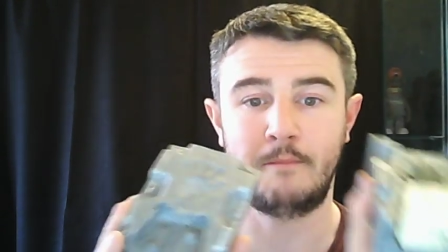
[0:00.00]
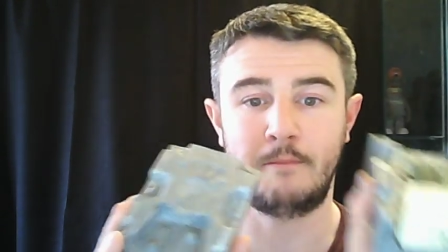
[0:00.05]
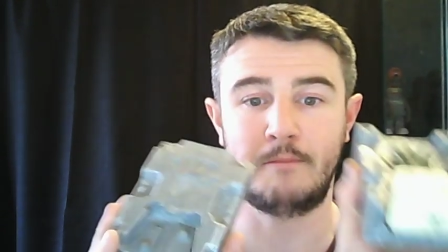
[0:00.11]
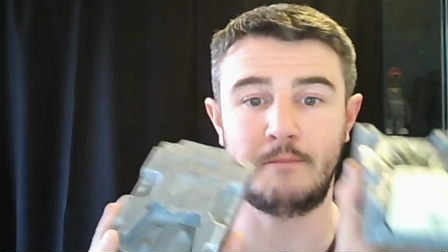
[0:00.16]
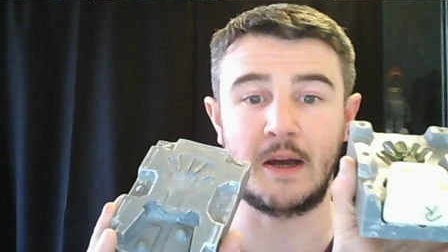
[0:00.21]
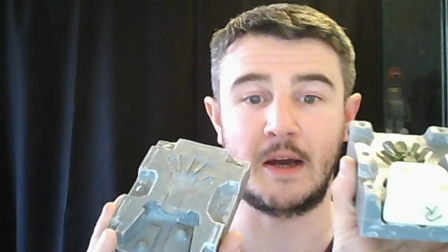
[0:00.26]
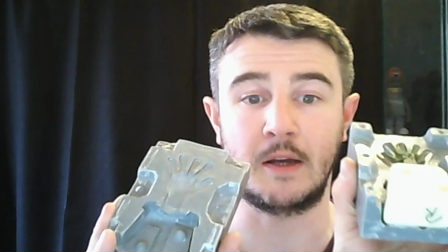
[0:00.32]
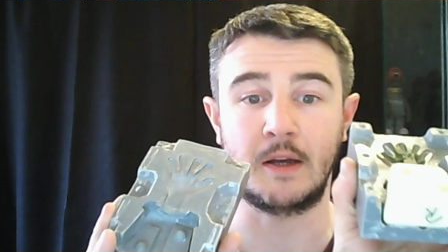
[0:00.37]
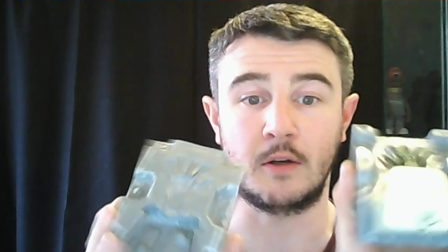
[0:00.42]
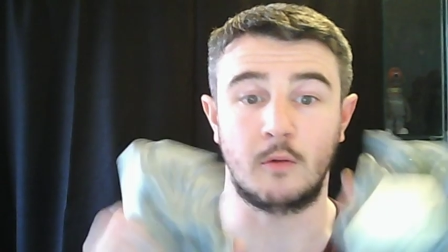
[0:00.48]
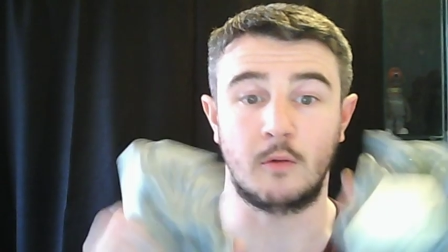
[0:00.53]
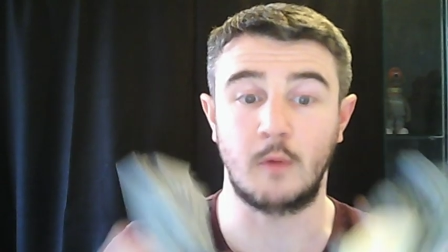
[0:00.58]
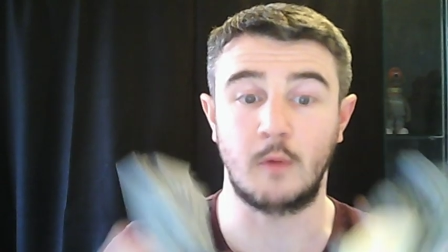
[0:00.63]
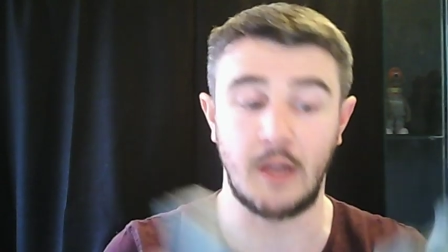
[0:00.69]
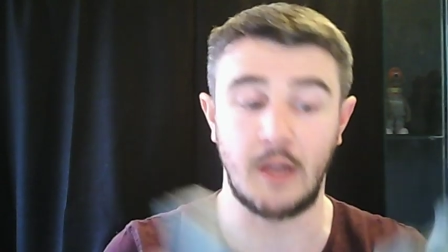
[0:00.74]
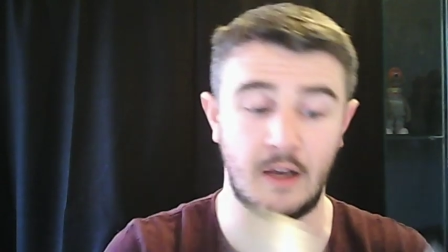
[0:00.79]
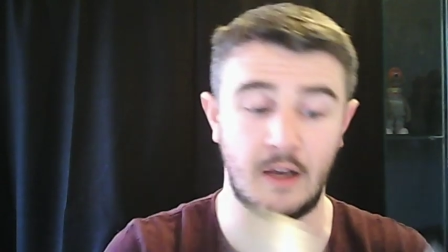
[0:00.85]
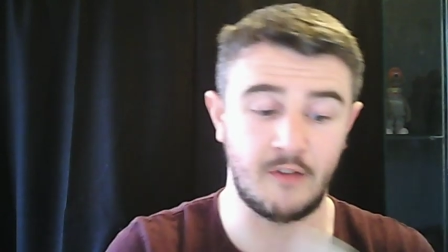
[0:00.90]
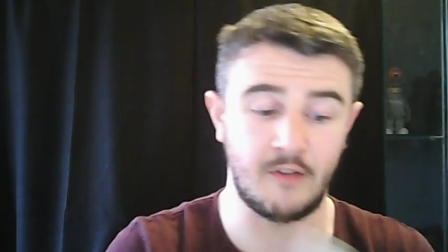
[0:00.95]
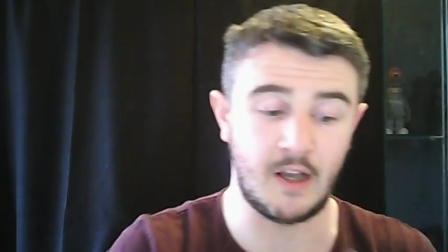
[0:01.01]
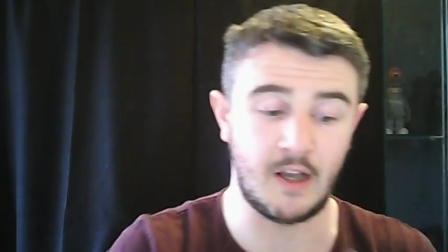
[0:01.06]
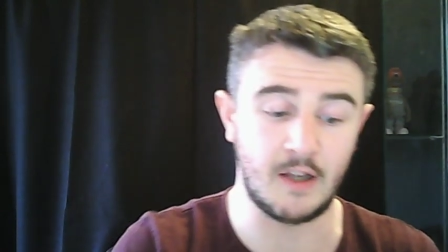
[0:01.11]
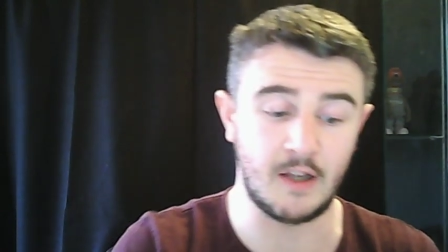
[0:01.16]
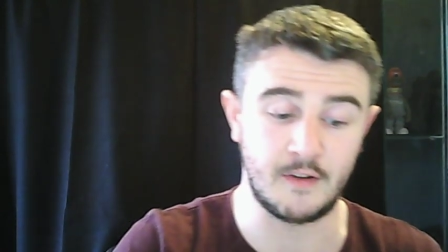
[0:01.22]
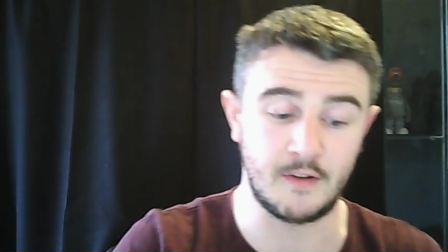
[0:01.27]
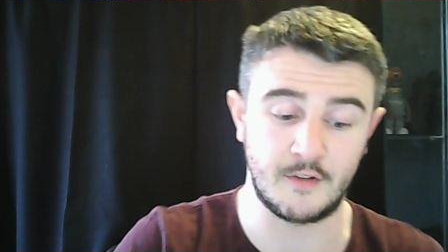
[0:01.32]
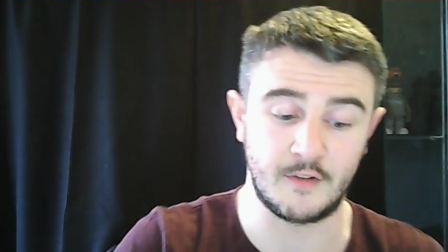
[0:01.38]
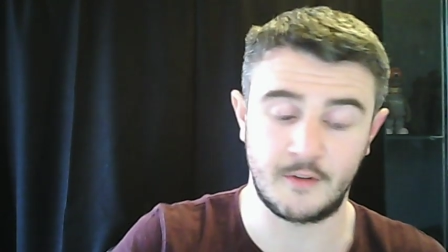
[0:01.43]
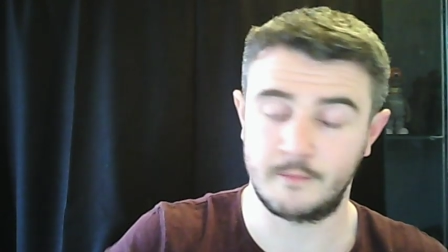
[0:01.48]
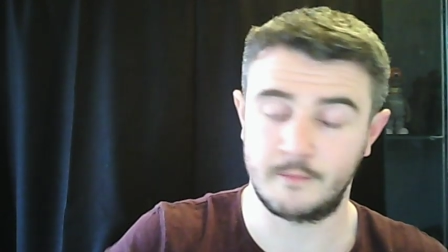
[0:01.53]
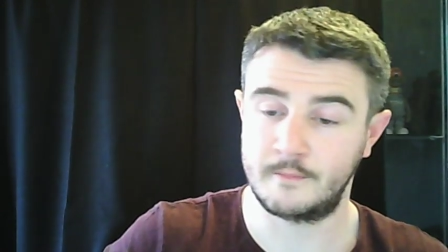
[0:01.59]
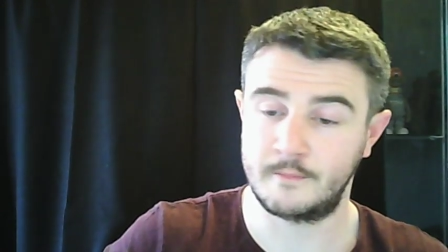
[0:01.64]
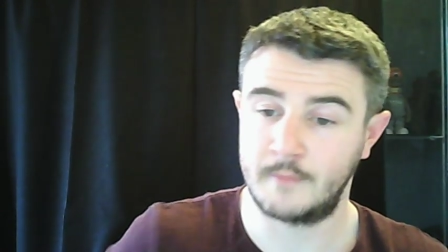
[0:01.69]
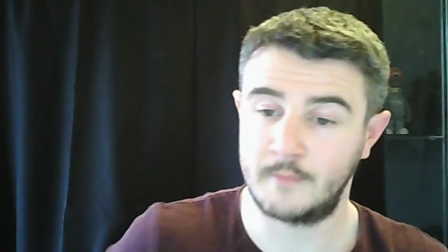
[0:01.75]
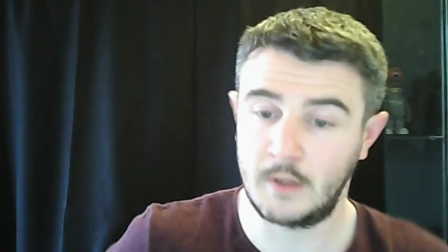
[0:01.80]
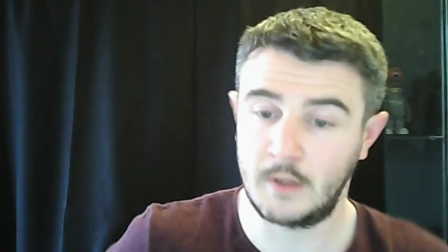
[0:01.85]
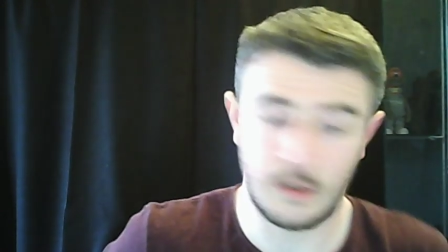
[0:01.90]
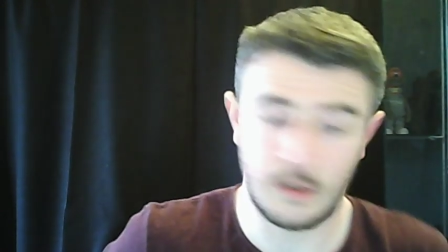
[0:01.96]
bang we have a hand
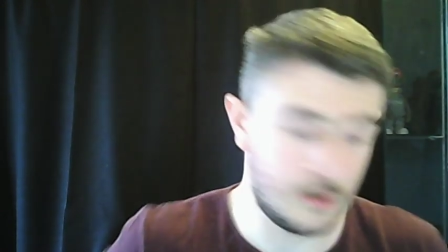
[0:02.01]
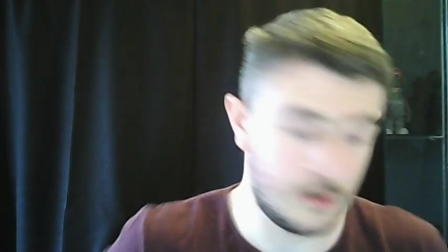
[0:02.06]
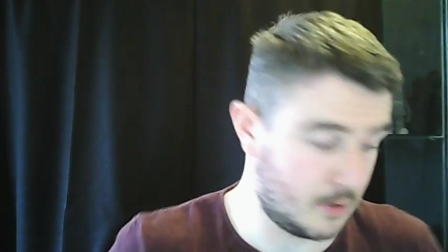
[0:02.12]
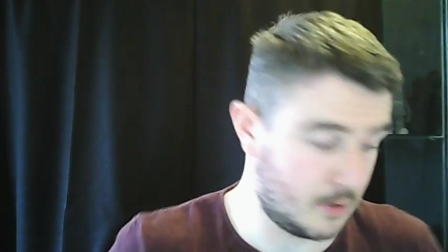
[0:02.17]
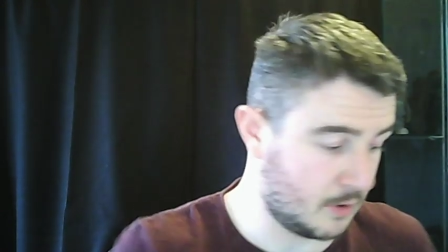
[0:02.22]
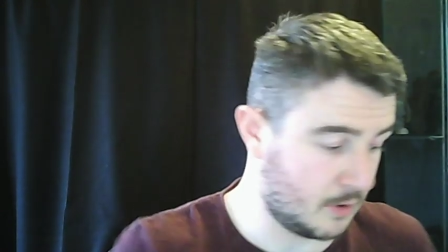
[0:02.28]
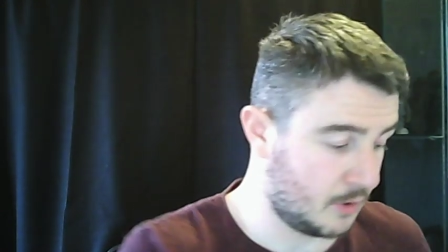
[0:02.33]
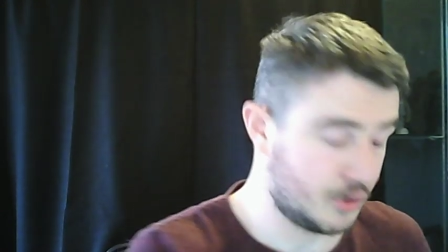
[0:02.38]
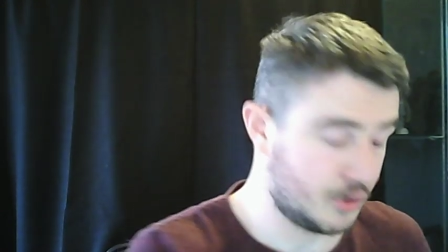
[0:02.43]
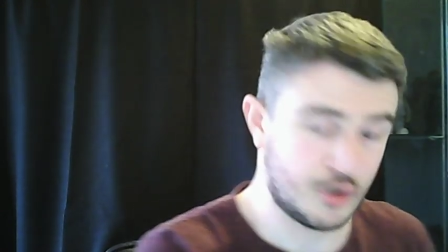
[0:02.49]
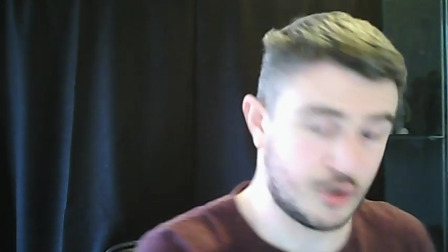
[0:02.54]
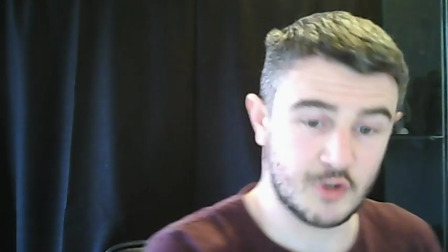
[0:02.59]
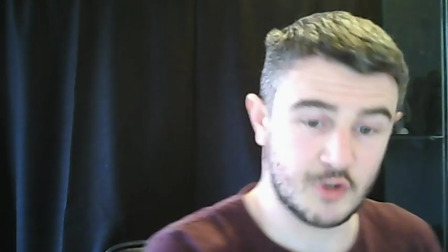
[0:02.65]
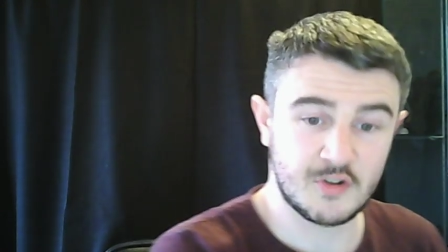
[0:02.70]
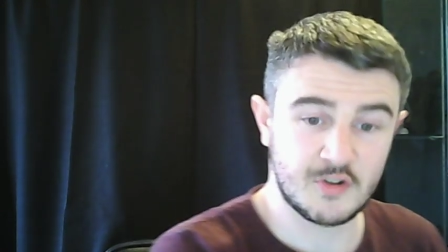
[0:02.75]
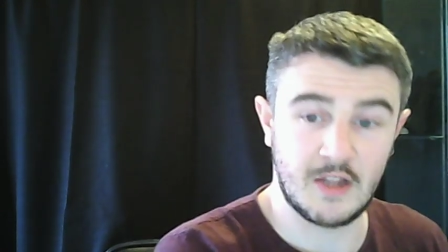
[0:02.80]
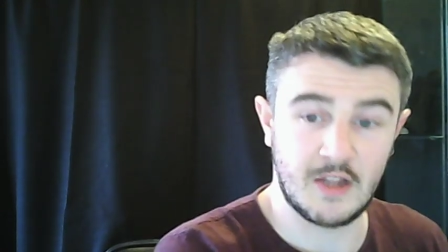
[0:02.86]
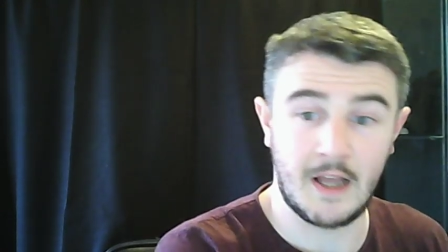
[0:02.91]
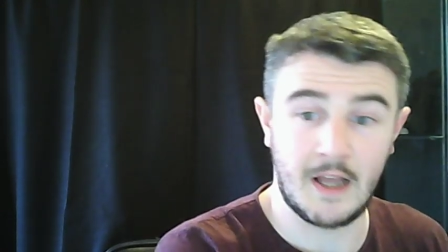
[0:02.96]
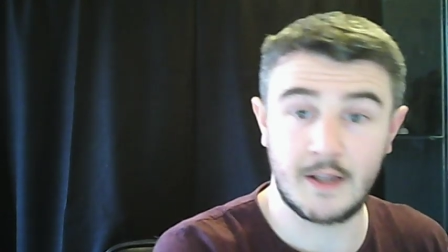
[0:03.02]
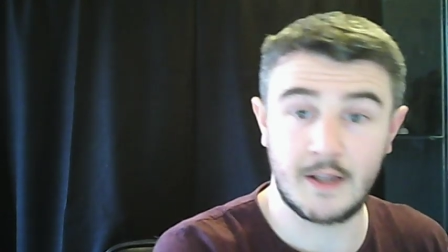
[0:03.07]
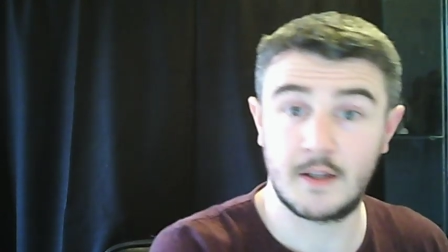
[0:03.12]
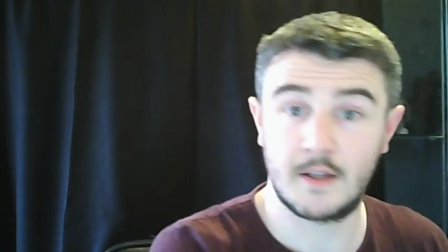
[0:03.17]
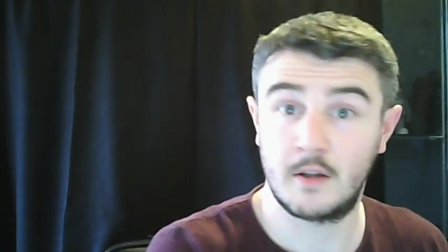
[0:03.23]
just like